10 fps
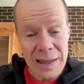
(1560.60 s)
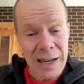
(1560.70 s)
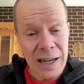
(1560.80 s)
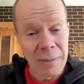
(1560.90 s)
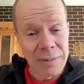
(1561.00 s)
It
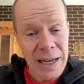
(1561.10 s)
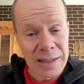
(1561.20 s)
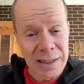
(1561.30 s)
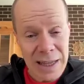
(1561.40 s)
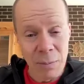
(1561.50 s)
then comes
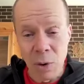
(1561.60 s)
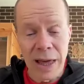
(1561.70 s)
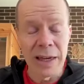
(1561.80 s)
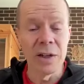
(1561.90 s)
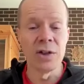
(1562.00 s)
down to them. All
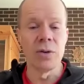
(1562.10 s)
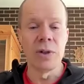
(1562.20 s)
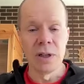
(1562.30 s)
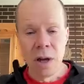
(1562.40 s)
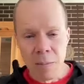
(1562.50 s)
they can do
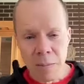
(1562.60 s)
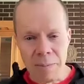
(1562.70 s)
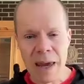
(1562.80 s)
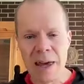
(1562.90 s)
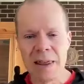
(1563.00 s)
is
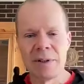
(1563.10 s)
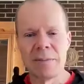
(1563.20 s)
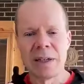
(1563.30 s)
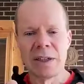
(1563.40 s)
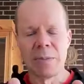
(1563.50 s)
prepare them
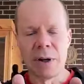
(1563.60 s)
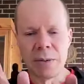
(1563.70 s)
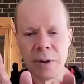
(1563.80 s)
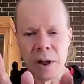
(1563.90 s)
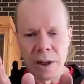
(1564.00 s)
as much as
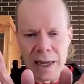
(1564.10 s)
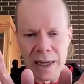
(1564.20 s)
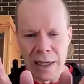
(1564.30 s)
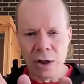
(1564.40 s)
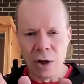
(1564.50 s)
possible. Okay,
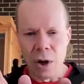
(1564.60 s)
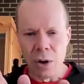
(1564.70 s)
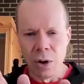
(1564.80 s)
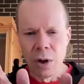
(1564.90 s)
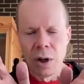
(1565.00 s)
here you
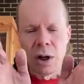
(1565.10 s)
go.